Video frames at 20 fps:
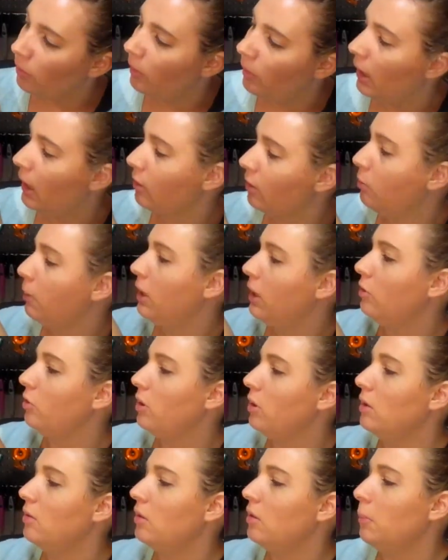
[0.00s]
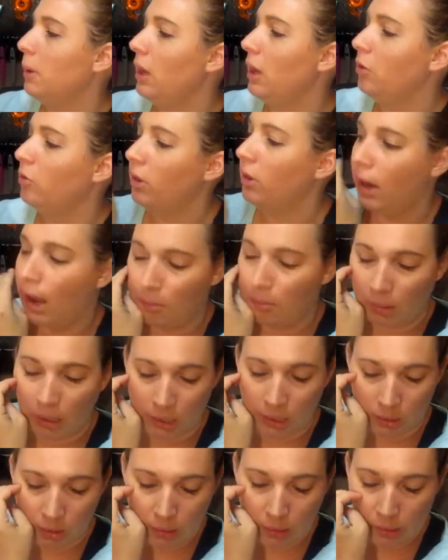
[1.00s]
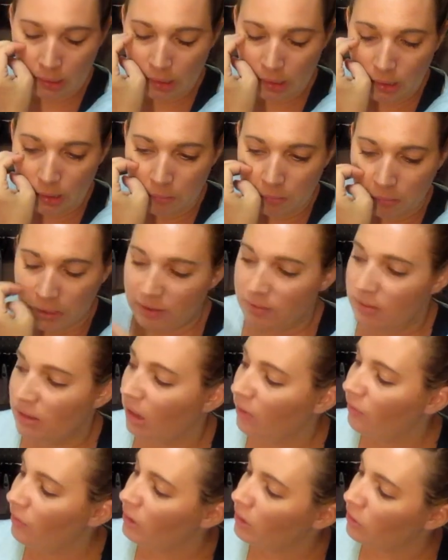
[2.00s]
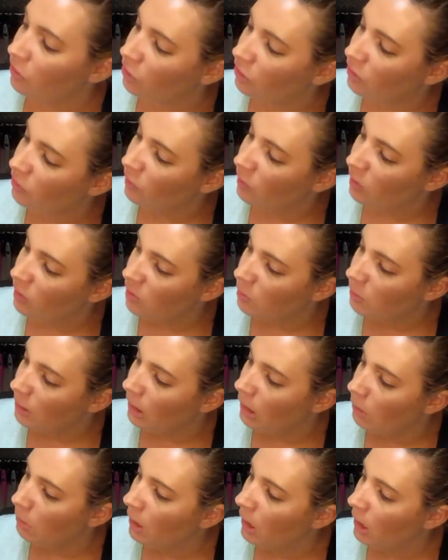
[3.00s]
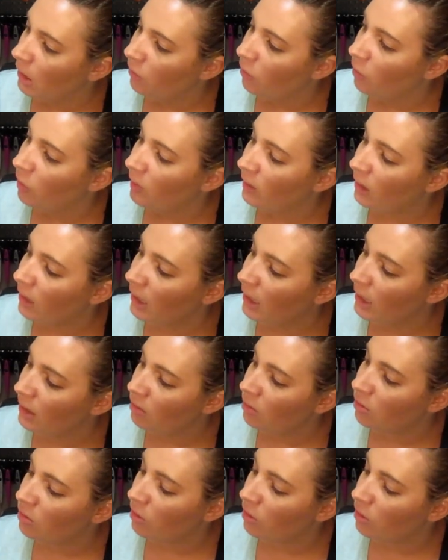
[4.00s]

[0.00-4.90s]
the next page is a page that I made myself, and it's just for the spending money for the kids.